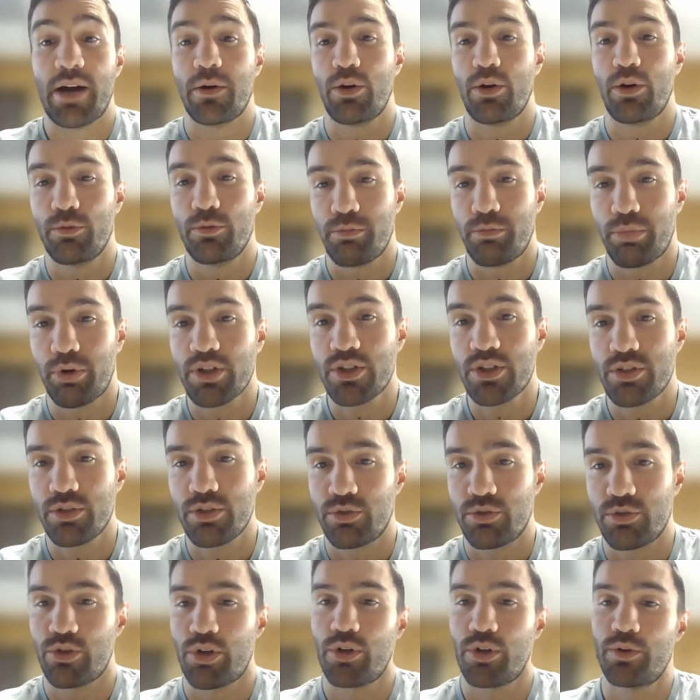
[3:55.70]
our own
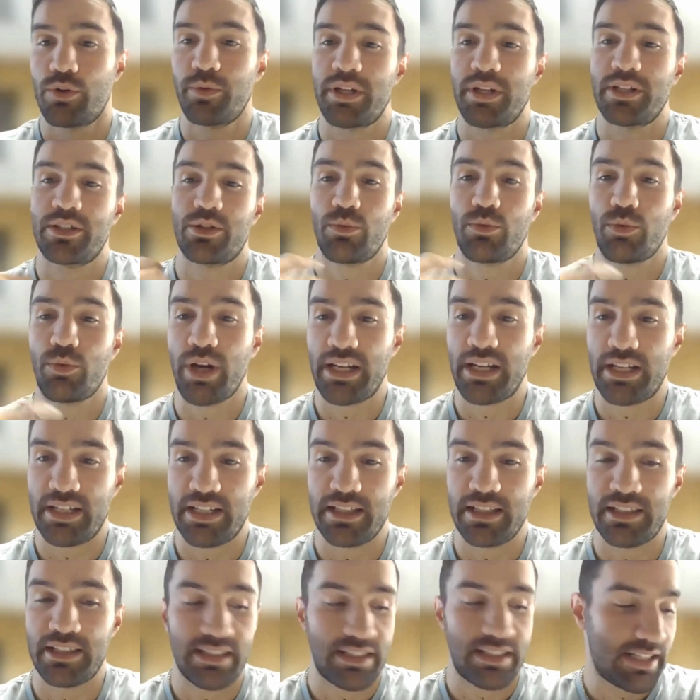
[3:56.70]
personal drone, we had to wait
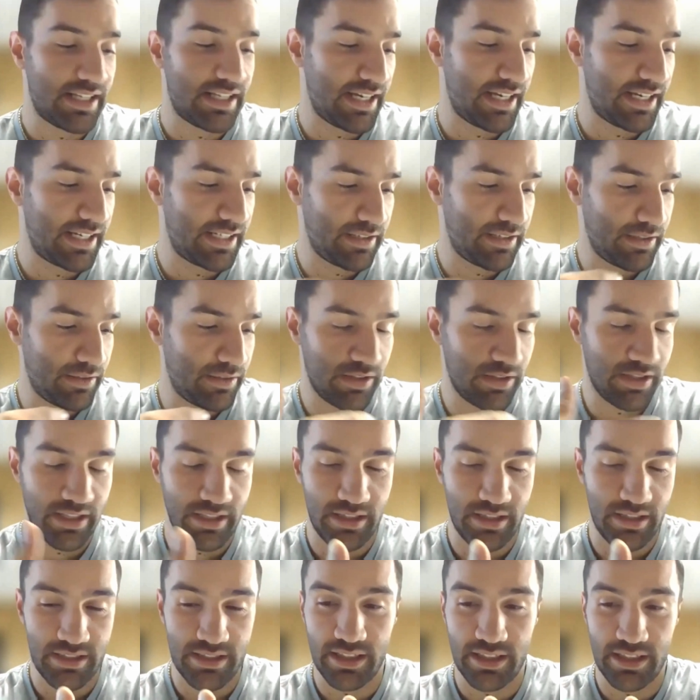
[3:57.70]
in this line
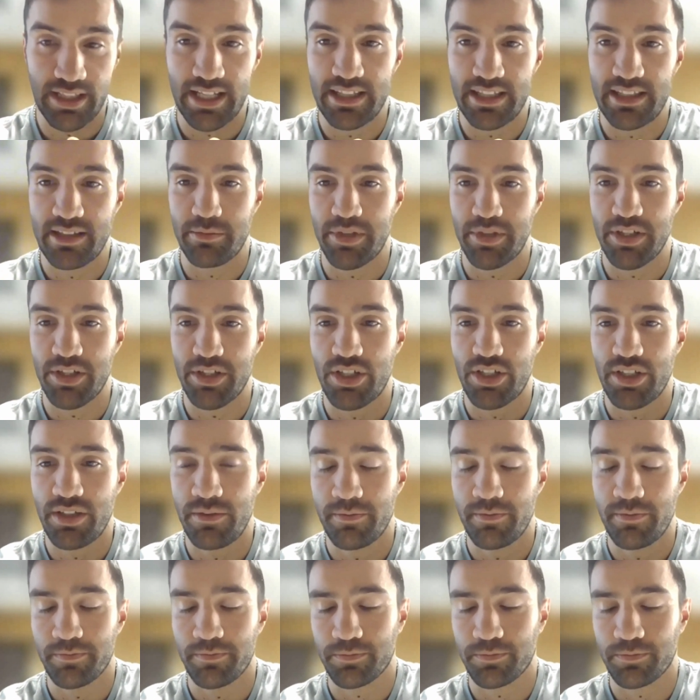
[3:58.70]
and delay the
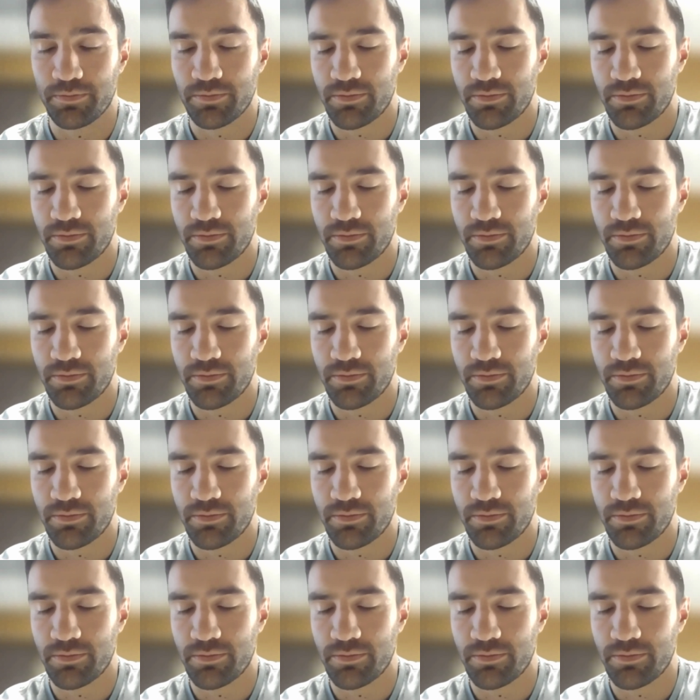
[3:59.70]
mission.